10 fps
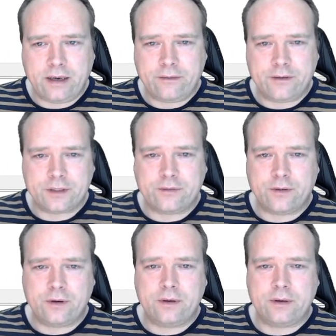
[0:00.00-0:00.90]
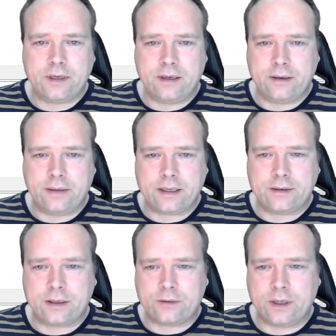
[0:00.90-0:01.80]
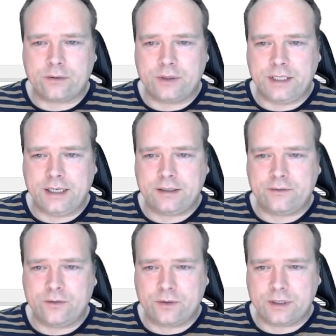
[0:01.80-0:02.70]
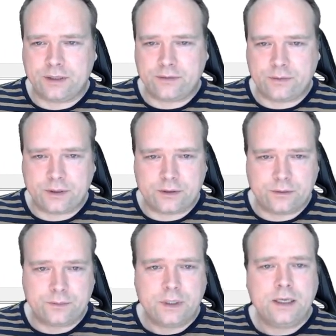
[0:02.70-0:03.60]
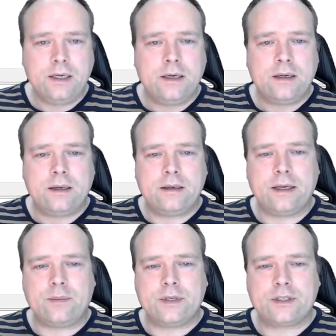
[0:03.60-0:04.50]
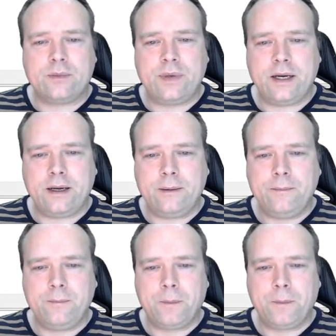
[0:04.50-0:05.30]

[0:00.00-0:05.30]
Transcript: First of all, I could change the folders if I want to. Then I press compare.